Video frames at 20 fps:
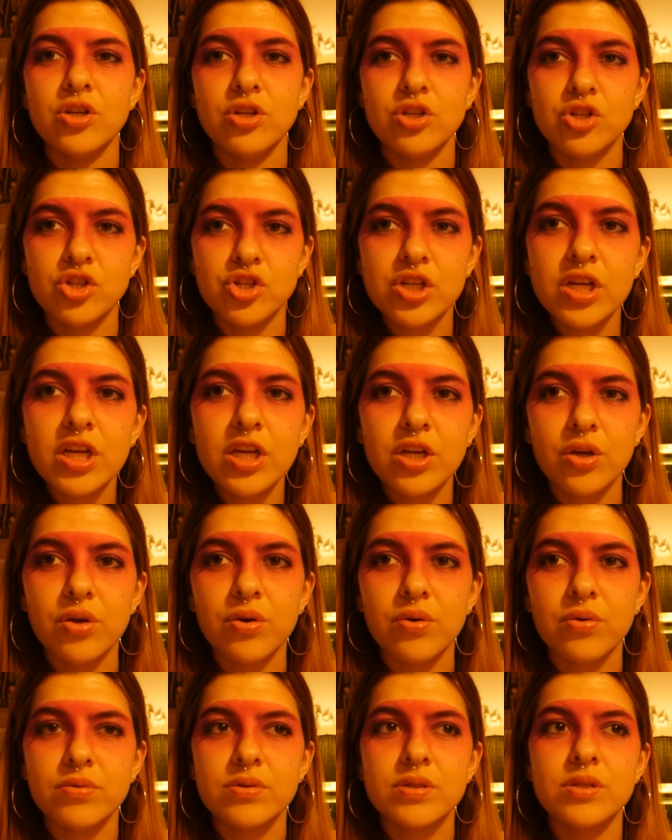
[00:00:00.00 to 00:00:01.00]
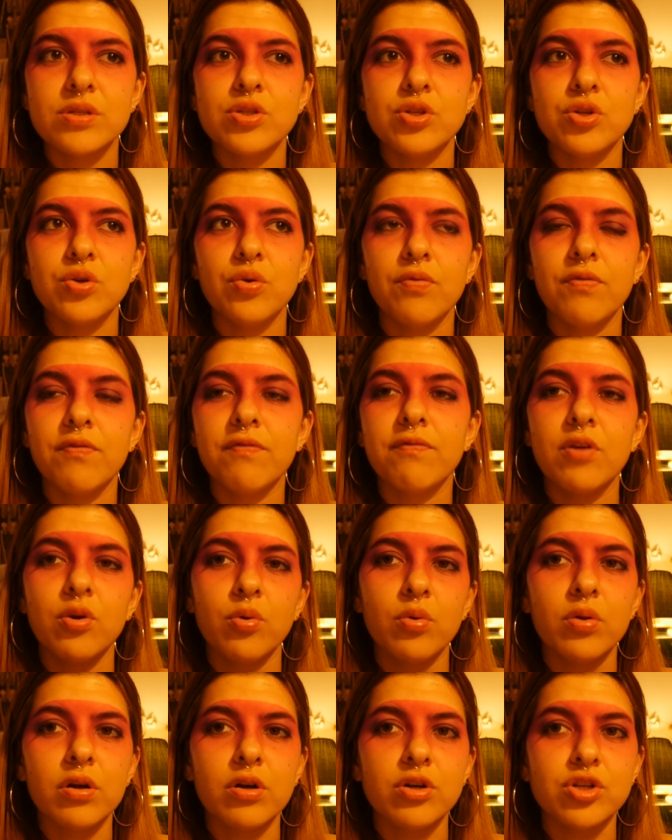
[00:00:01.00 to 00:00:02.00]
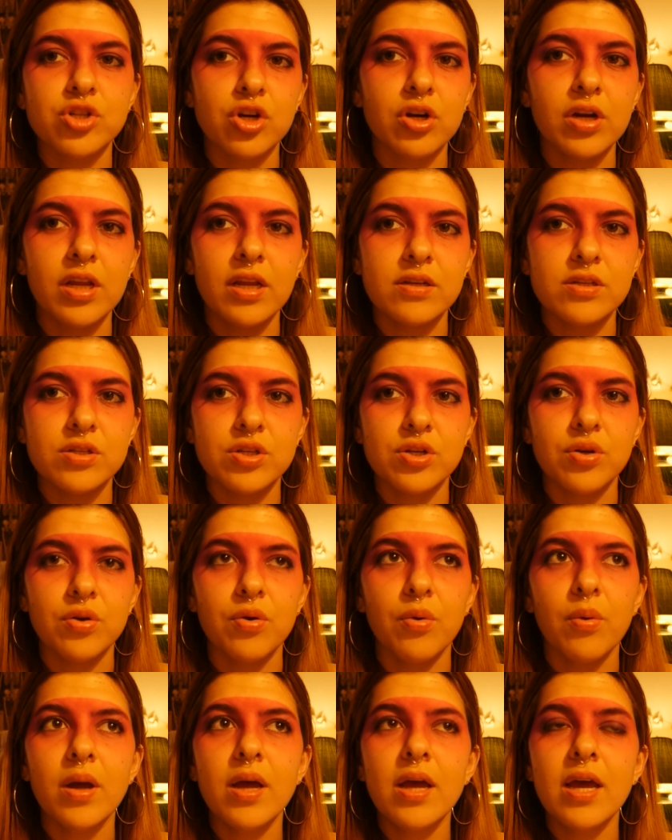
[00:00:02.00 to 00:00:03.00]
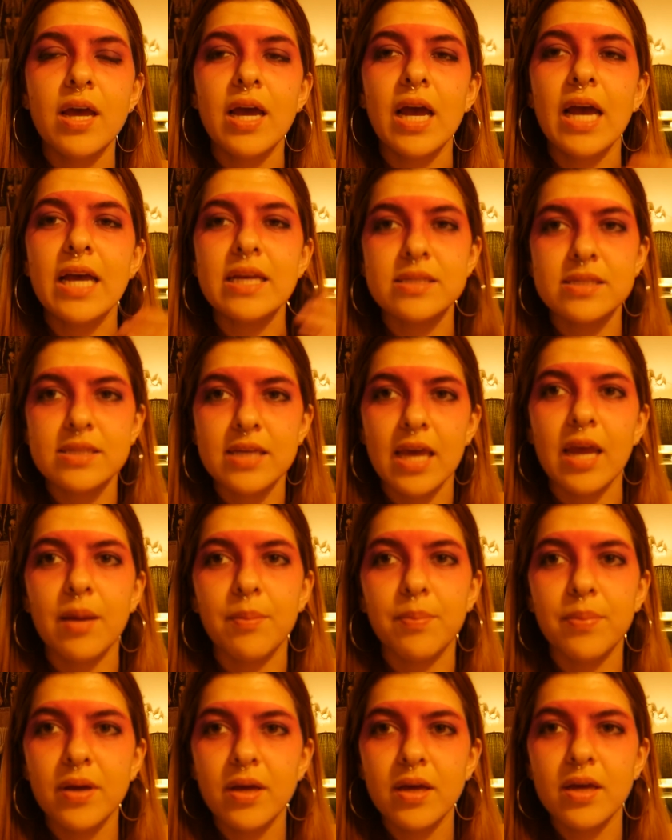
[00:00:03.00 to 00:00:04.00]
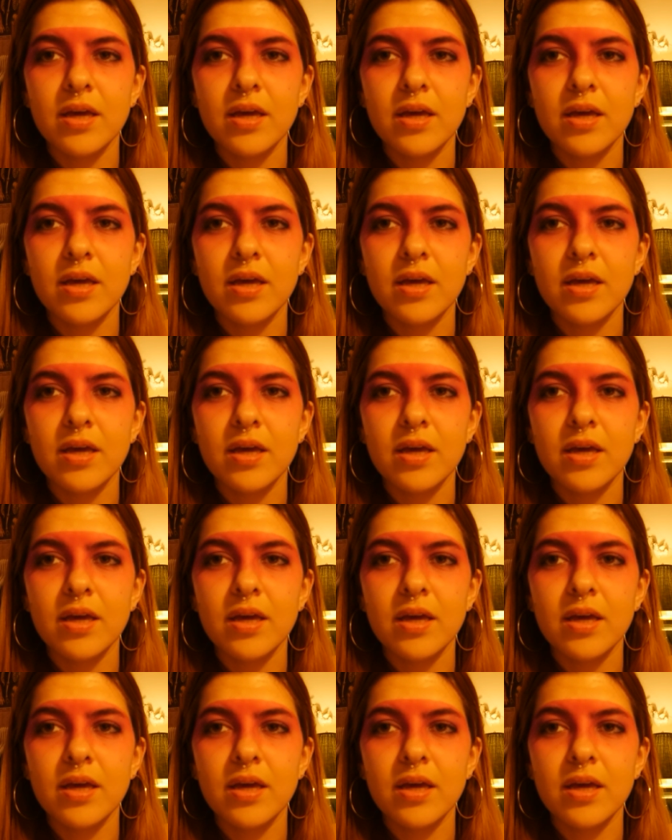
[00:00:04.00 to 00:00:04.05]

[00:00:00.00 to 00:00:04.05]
she used to fuel her journey to escape